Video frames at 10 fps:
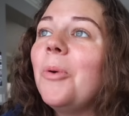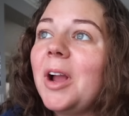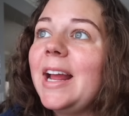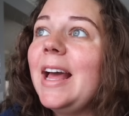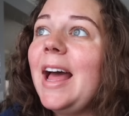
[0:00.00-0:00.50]
We're
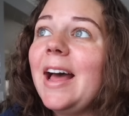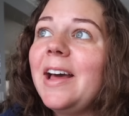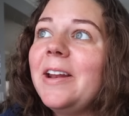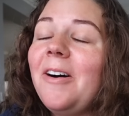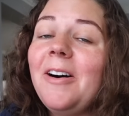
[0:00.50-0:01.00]
getting
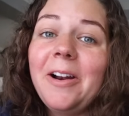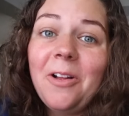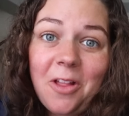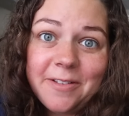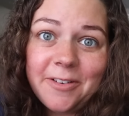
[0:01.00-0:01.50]
ahead on
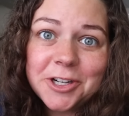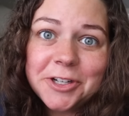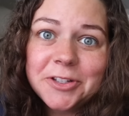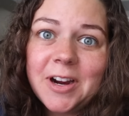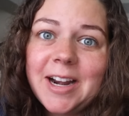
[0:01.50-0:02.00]
a lot of our
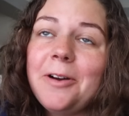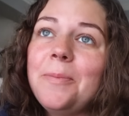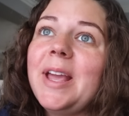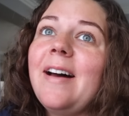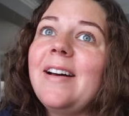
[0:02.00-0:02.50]
shoots right now
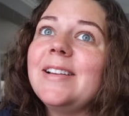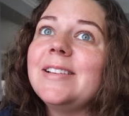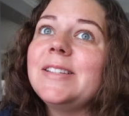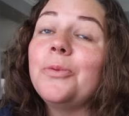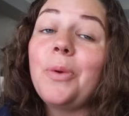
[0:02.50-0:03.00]
because